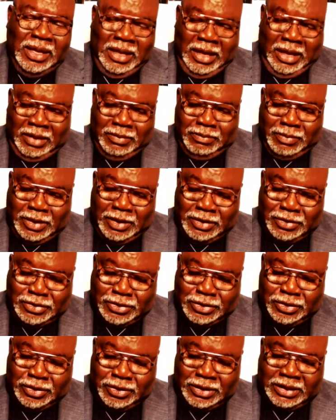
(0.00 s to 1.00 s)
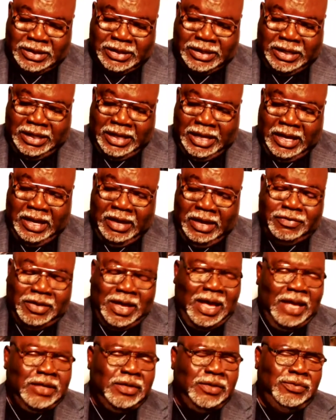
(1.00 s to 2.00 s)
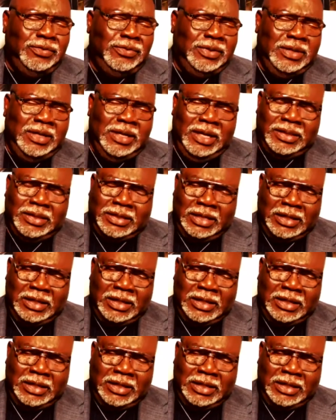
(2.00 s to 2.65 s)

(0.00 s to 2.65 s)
and ministered in Kiev. I knew nothing